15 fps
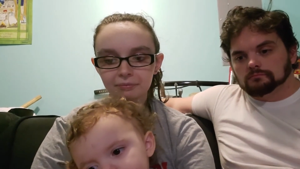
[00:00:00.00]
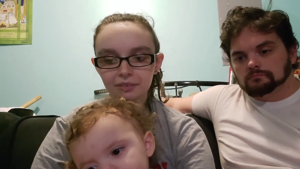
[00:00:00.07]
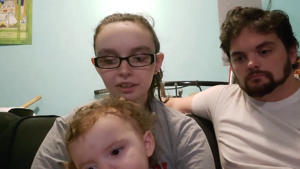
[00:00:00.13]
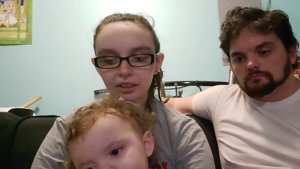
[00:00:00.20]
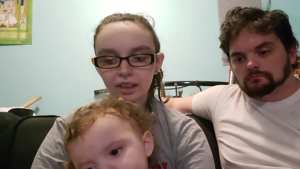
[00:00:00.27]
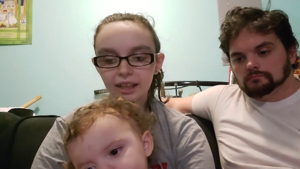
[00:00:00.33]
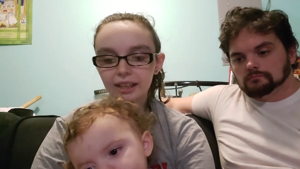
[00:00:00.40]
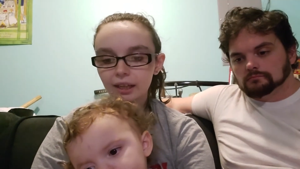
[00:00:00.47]
Speaker 1: Are
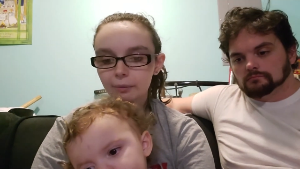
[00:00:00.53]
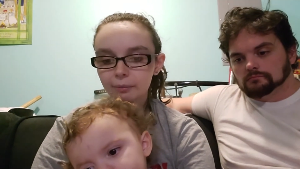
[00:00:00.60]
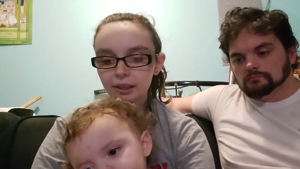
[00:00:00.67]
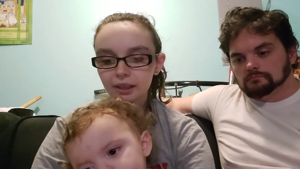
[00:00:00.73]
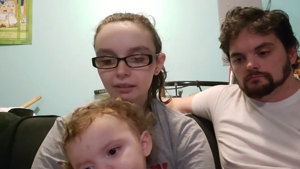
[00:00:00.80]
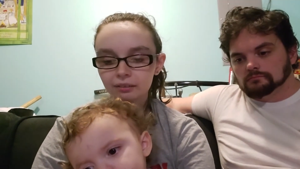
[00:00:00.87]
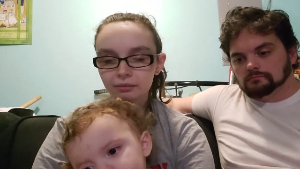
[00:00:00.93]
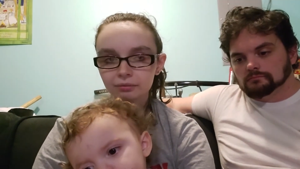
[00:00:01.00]
they
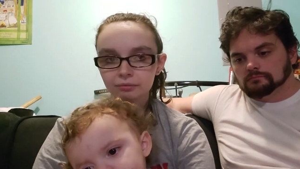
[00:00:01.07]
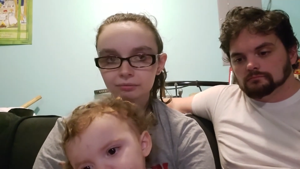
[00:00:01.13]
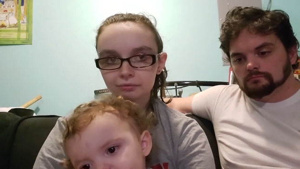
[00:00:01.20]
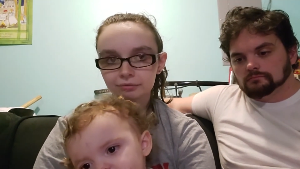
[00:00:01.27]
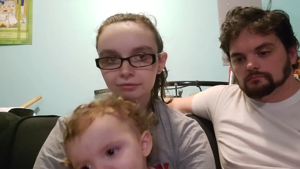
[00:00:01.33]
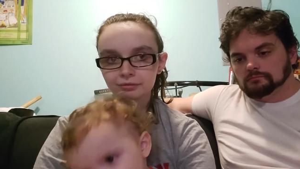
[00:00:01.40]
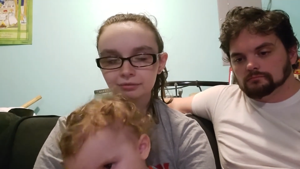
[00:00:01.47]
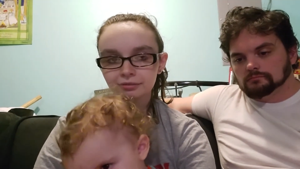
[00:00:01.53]
yummy?
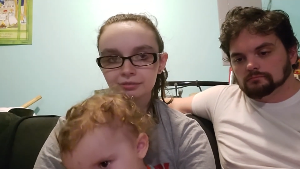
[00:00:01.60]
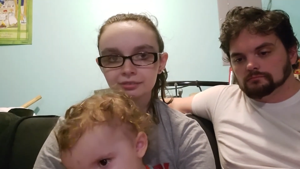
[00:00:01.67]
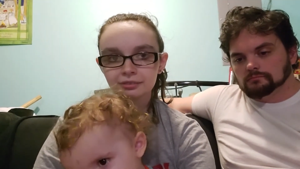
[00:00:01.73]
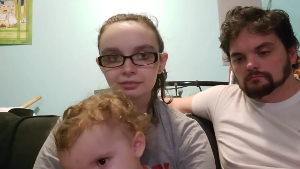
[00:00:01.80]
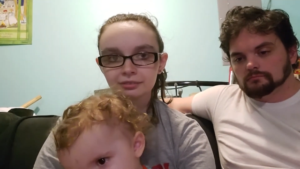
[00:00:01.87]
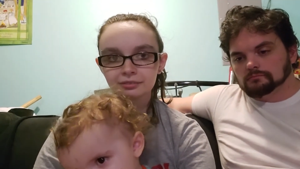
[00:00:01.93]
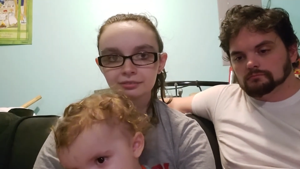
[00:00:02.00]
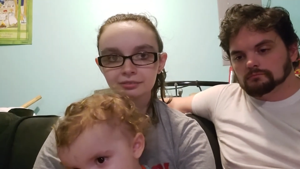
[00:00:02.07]
Yes.
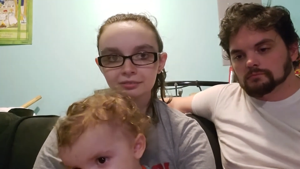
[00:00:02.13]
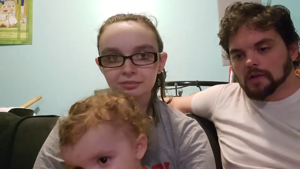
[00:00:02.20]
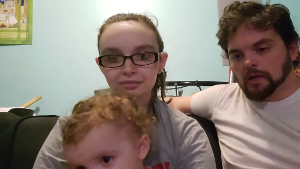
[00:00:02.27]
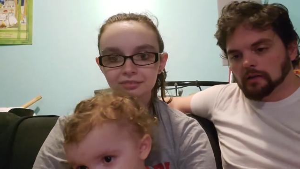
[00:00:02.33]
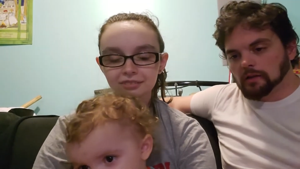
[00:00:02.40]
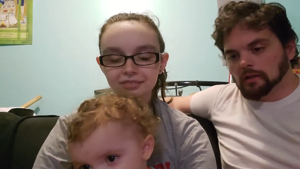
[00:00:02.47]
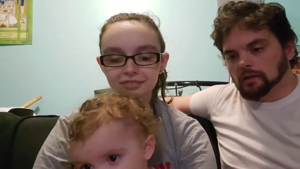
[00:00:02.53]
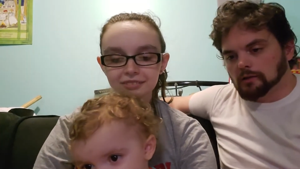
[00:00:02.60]
Speaker 2: Are
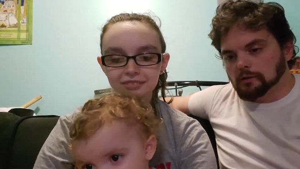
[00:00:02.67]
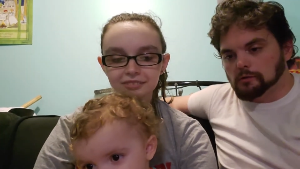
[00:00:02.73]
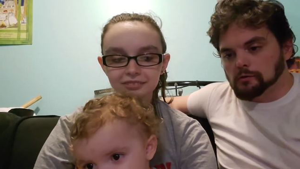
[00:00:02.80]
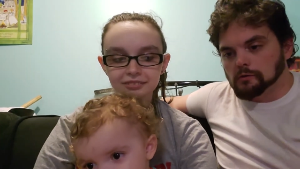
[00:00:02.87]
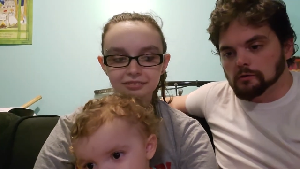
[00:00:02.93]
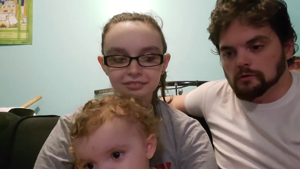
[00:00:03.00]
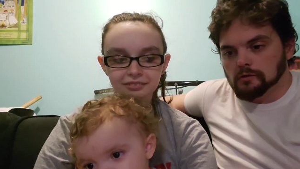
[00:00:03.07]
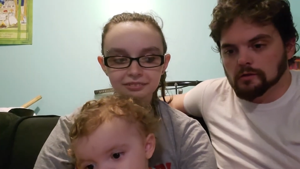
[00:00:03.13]
they
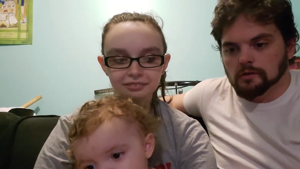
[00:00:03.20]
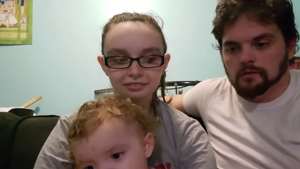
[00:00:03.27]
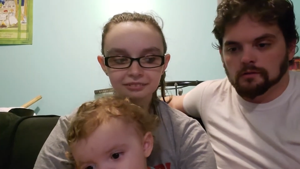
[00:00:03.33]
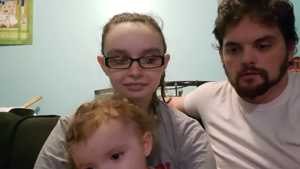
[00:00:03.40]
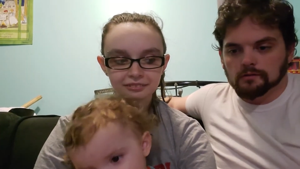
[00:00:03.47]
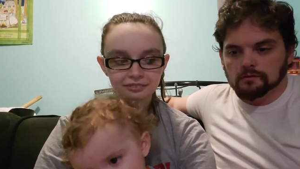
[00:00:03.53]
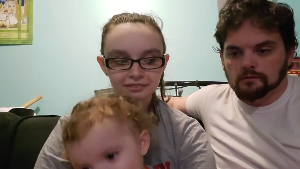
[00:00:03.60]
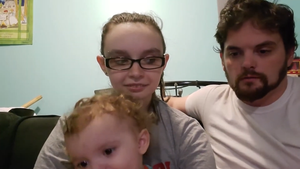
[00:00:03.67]
good?
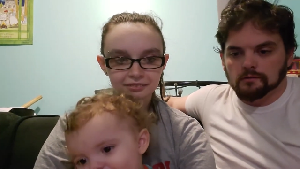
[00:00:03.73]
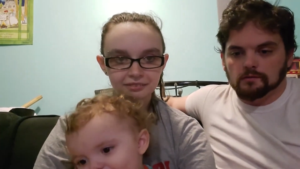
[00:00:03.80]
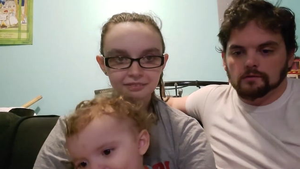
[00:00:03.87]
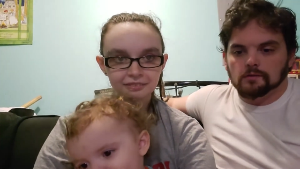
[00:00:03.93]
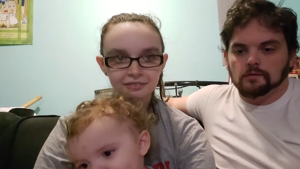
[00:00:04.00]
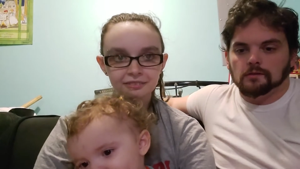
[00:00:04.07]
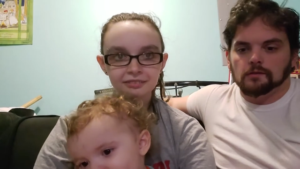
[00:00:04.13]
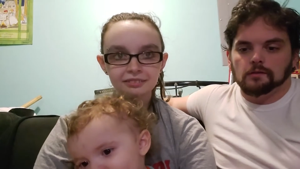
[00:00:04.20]

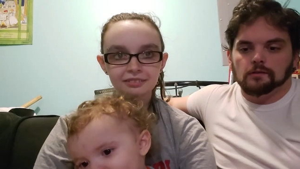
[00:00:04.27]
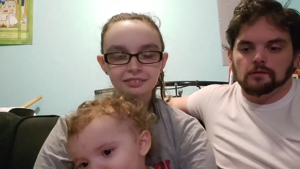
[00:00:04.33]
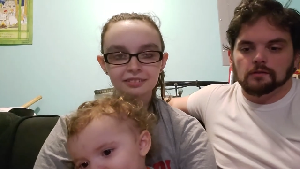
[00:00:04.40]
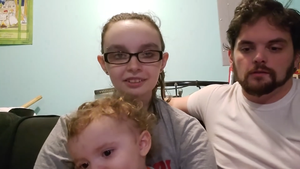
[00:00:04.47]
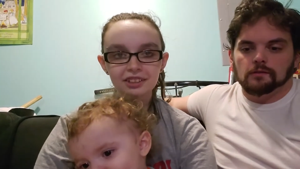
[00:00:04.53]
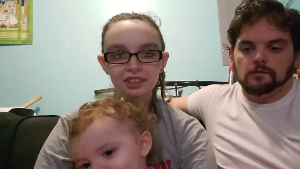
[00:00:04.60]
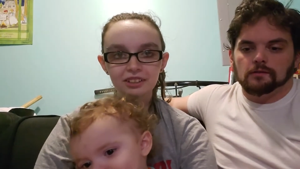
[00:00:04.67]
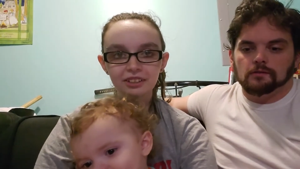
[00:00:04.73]
Speaker 1: Huh?
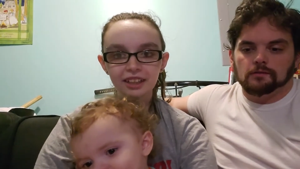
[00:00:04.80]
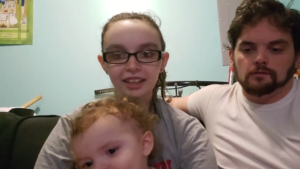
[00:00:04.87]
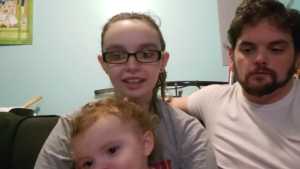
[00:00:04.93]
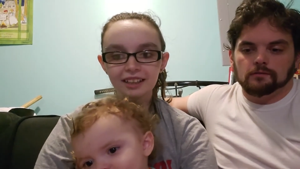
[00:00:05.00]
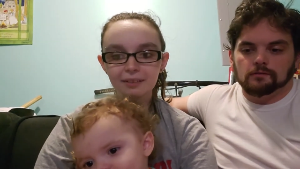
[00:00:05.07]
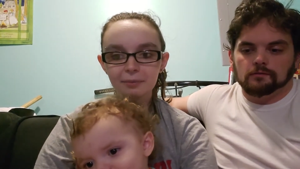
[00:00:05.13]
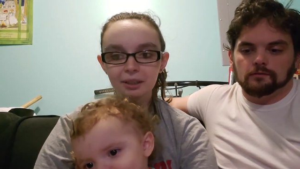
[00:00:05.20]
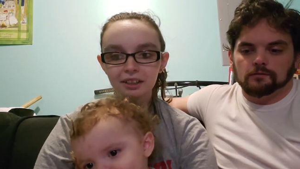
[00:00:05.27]
Do you like
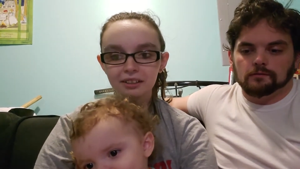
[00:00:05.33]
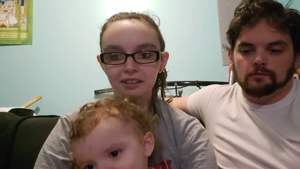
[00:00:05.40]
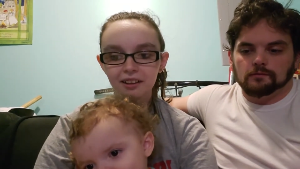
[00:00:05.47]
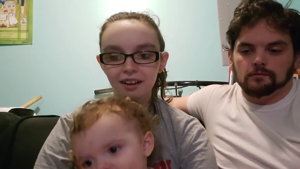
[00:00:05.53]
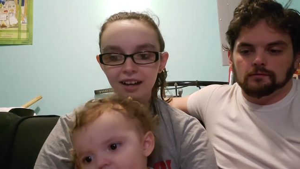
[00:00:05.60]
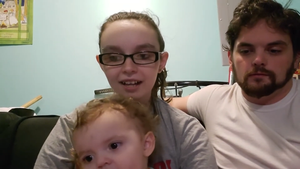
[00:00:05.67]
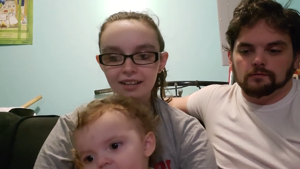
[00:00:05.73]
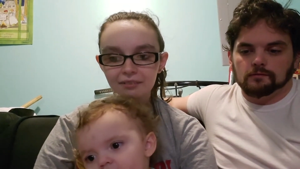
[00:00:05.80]
them a
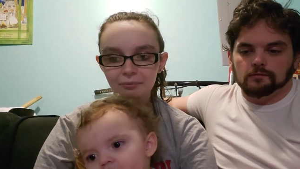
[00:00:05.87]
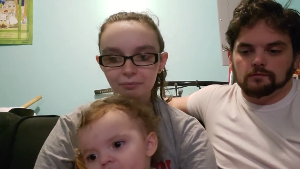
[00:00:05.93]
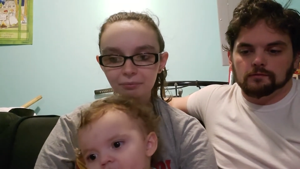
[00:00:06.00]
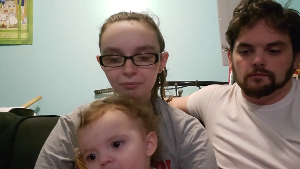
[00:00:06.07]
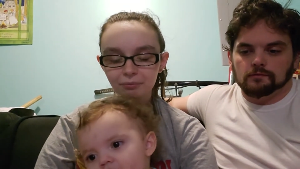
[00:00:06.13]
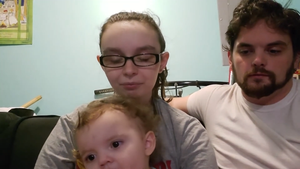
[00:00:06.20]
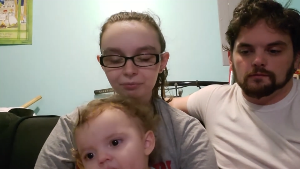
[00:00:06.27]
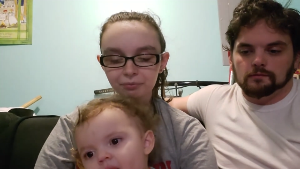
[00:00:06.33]
lot?
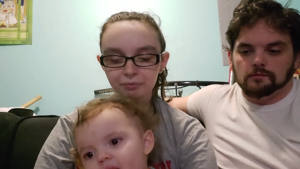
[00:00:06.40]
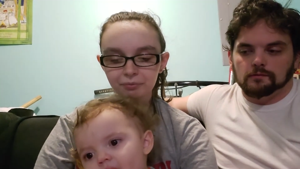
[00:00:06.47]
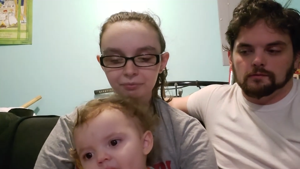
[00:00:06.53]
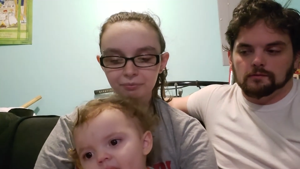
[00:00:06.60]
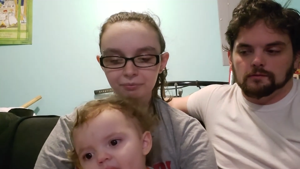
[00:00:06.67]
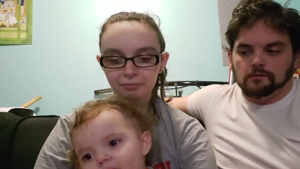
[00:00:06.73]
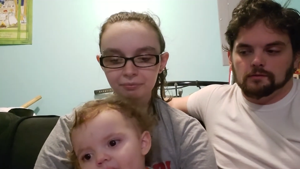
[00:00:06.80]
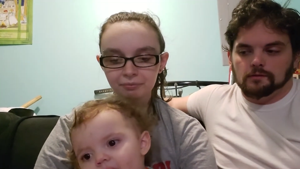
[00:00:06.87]

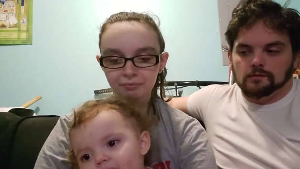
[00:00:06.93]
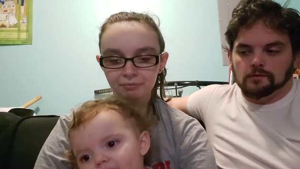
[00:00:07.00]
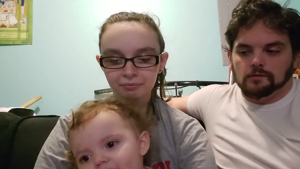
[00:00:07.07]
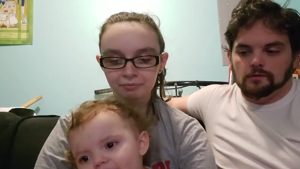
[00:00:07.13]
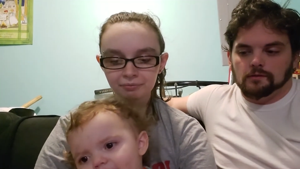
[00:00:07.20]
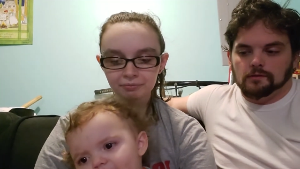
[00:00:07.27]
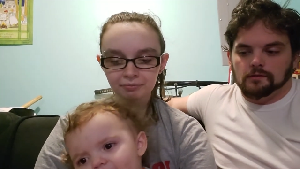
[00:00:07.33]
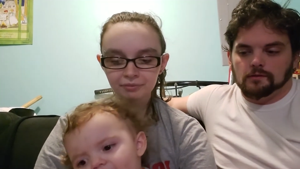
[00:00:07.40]
Uh.
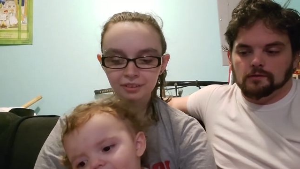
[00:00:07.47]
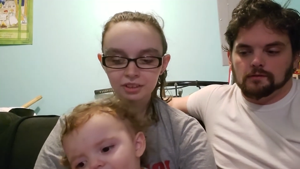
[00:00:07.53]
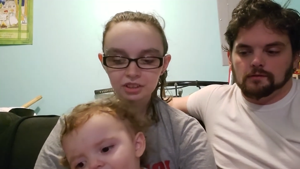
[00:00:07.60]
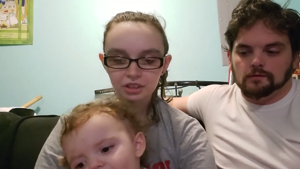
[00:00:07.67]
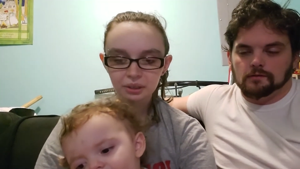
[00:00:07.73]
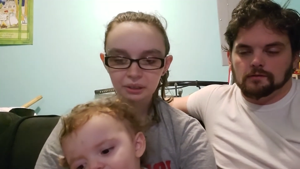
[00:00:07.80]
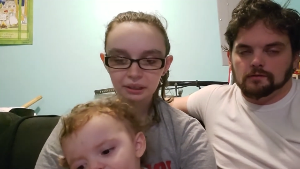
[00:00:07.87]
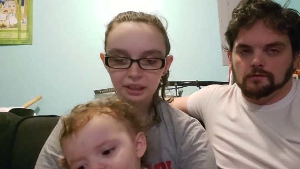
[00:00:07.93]
Do
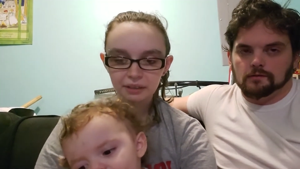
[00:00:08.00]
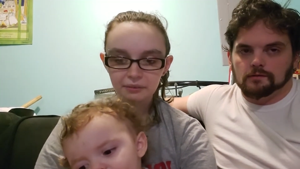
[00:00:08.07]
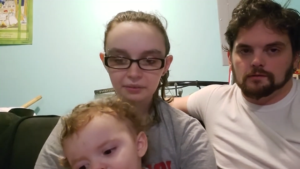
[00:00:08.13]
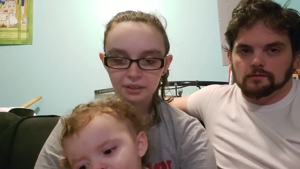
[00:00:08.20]
you love